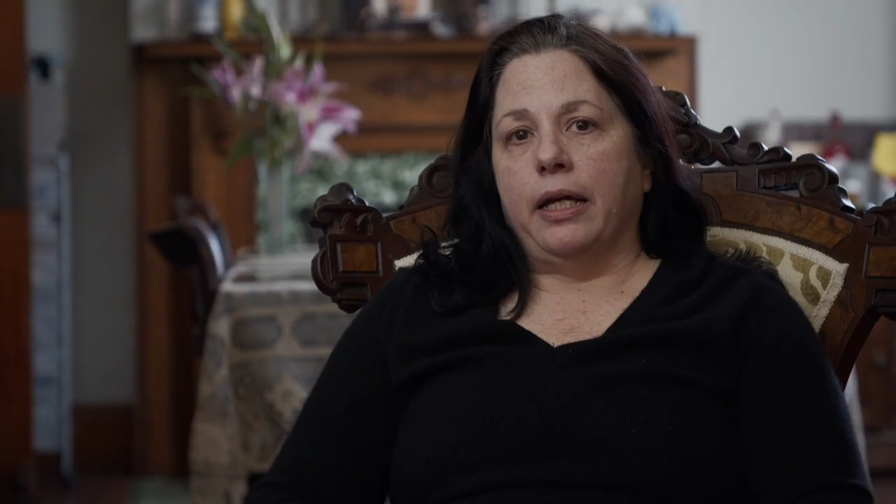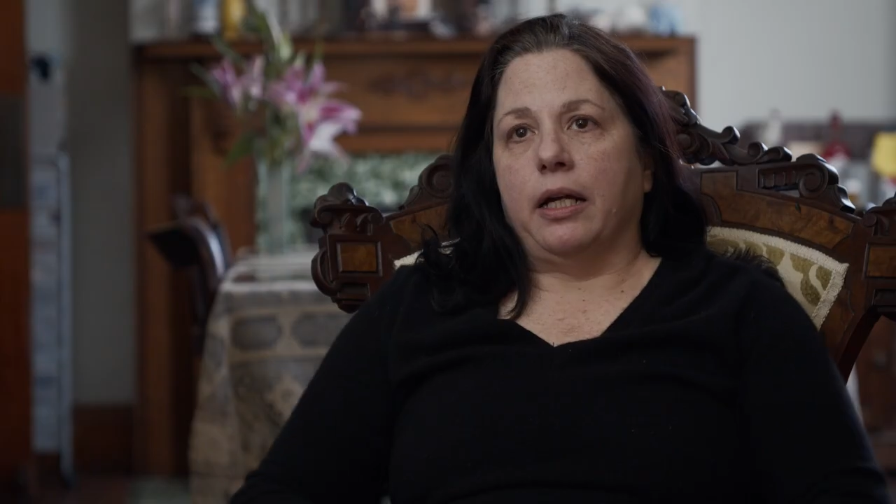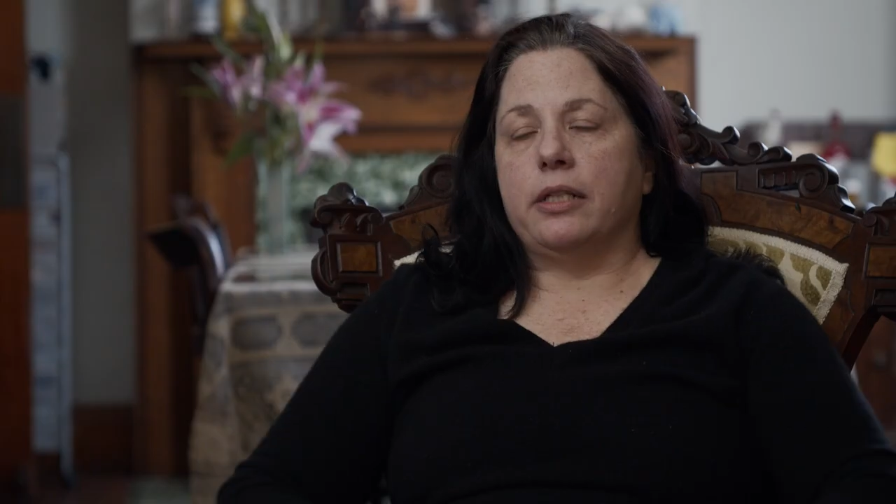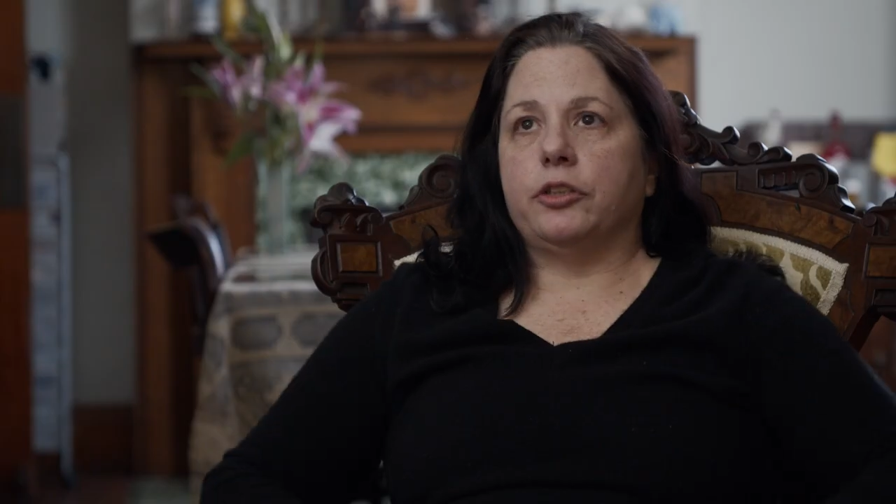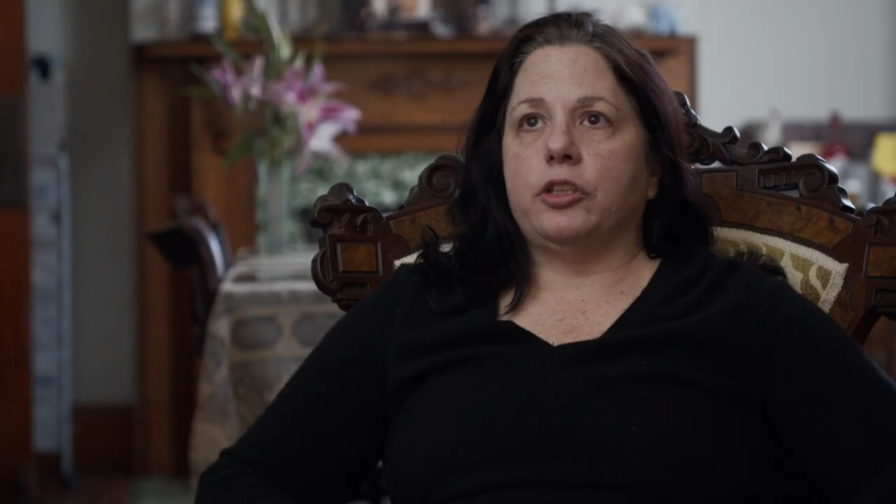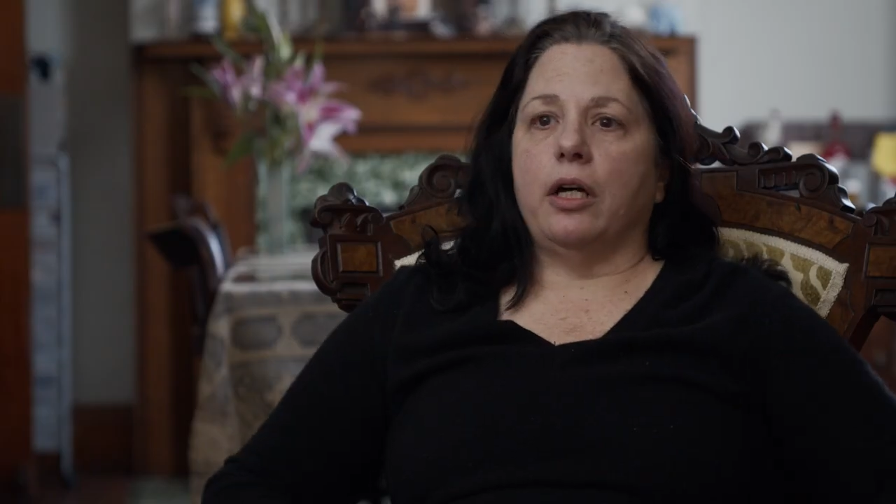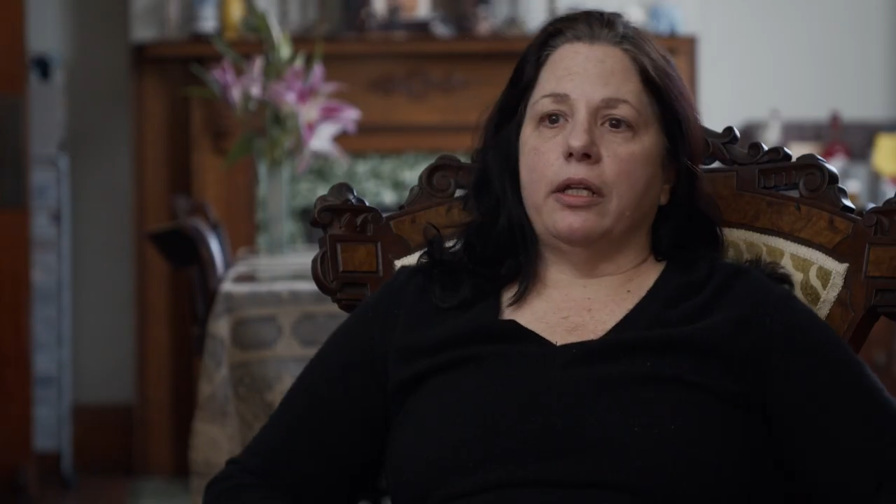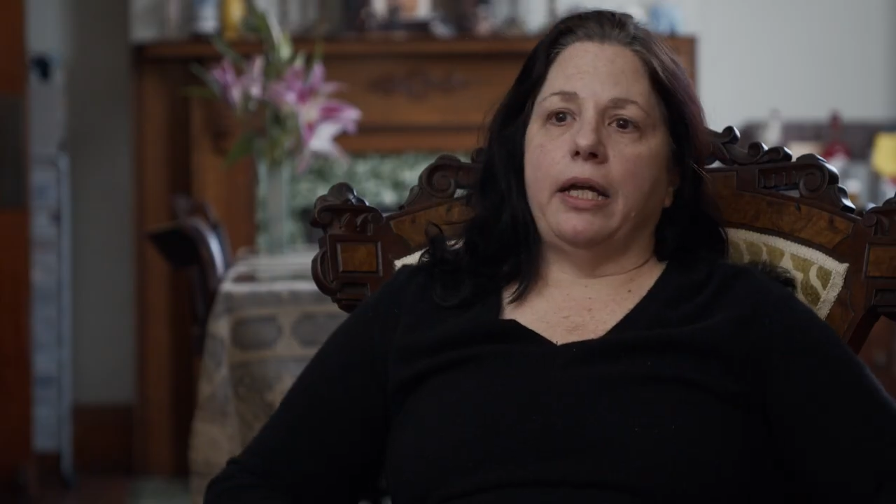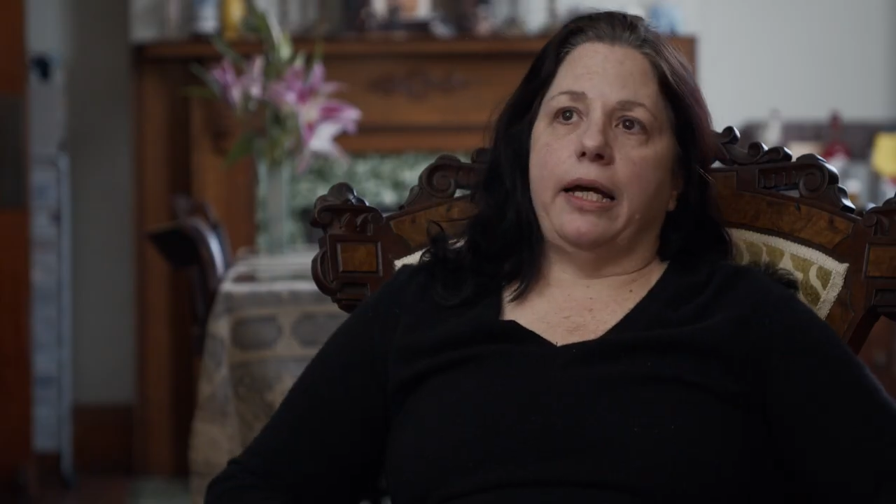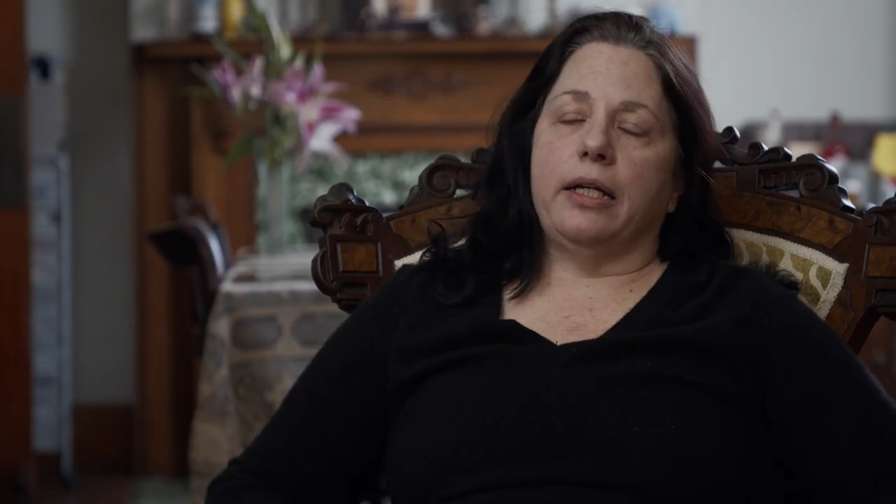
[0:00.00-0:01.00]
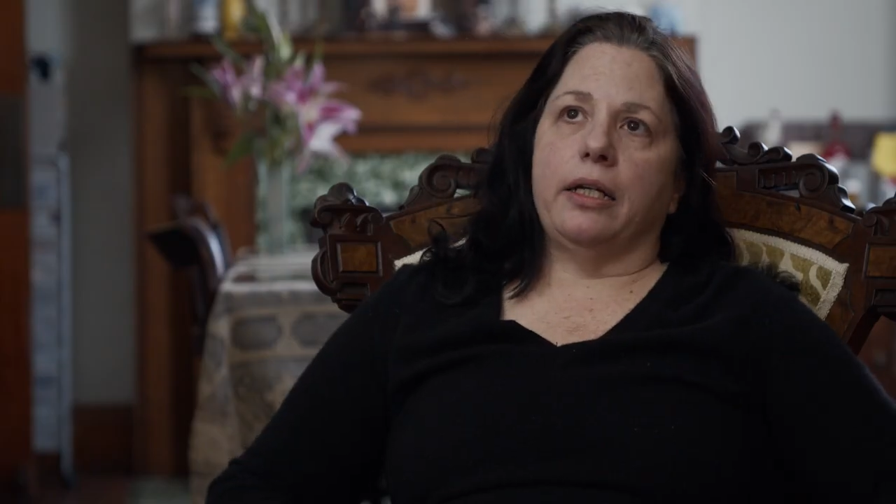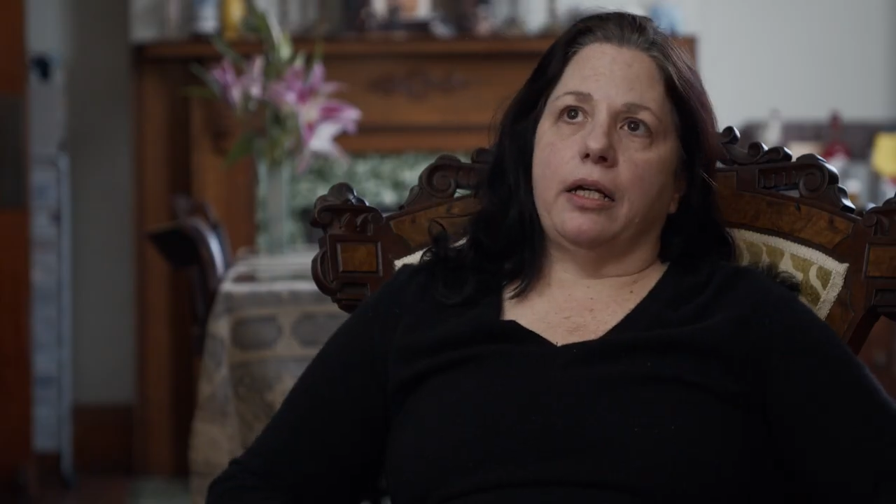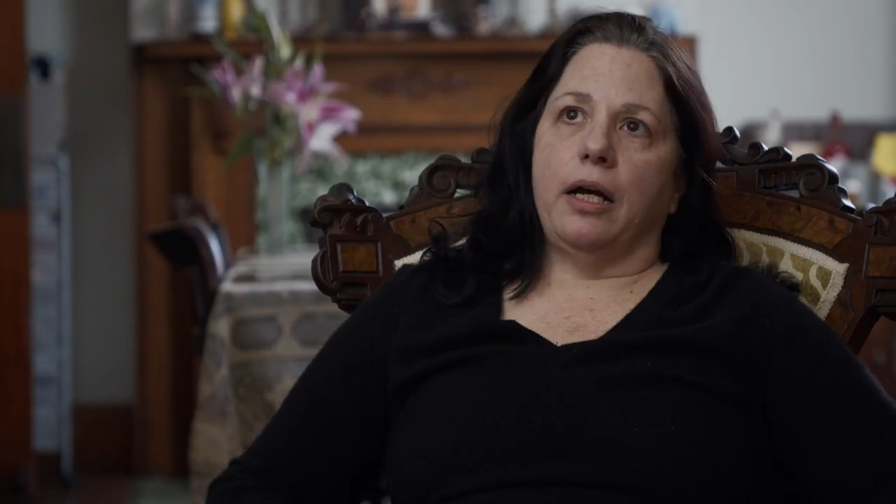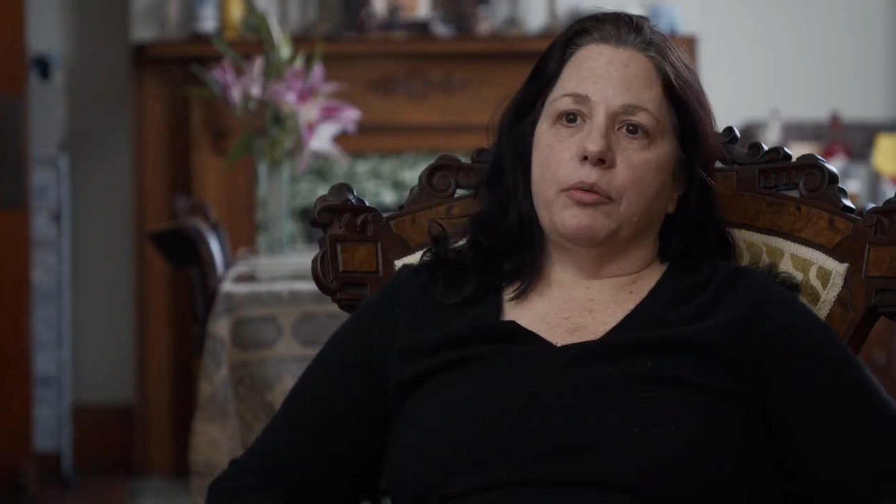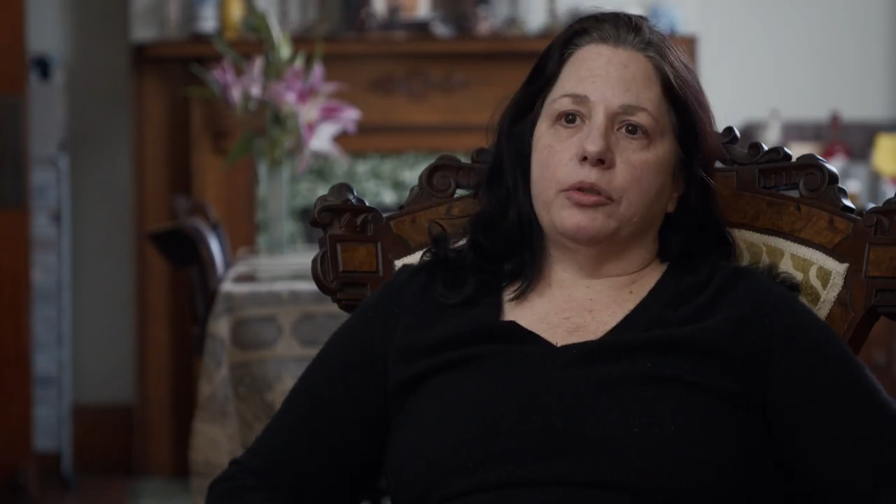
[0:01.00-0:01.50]
and I saw that and
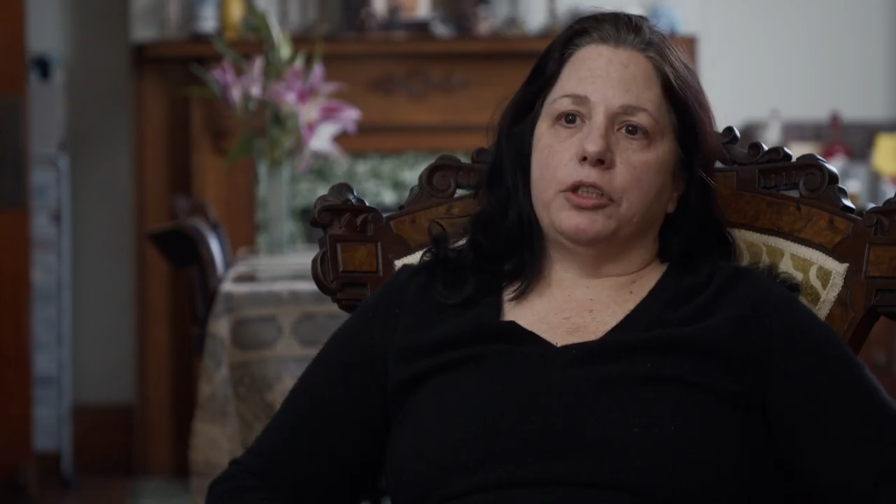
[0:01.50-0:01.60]
I was